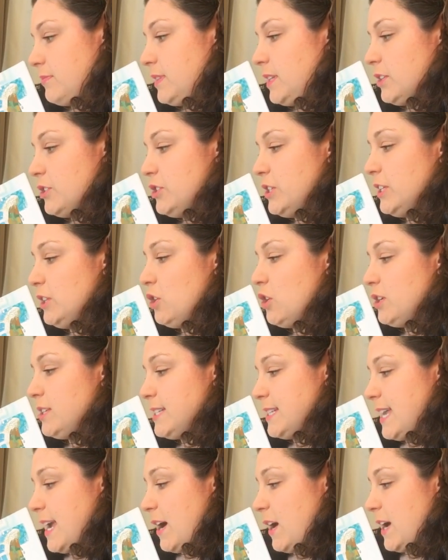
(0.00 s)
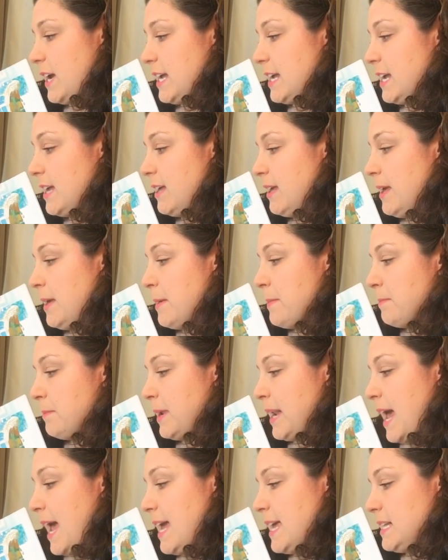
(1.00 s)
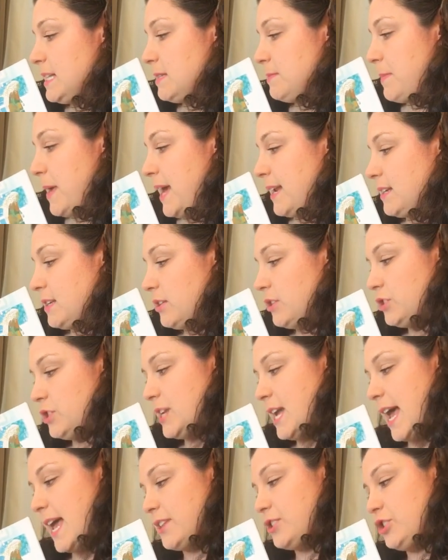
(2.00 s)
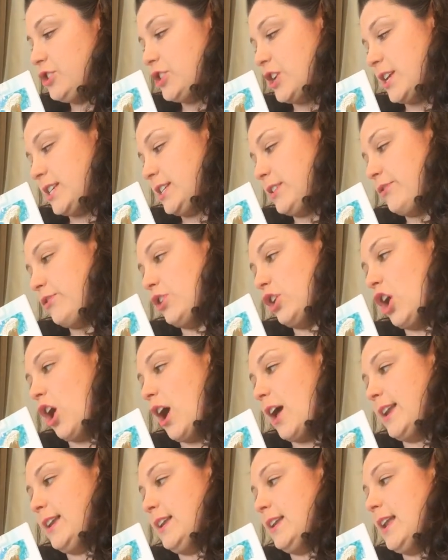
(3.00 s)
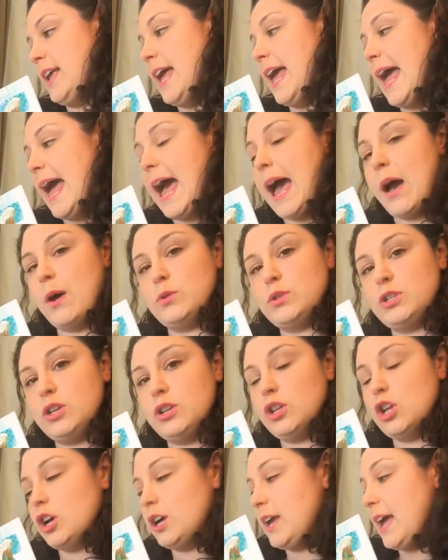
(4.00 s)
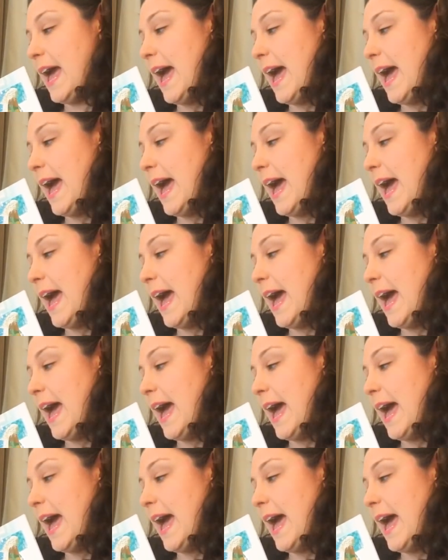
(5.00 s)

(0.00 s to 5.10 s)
"She looks scary, but I expect she has just forgotten how to look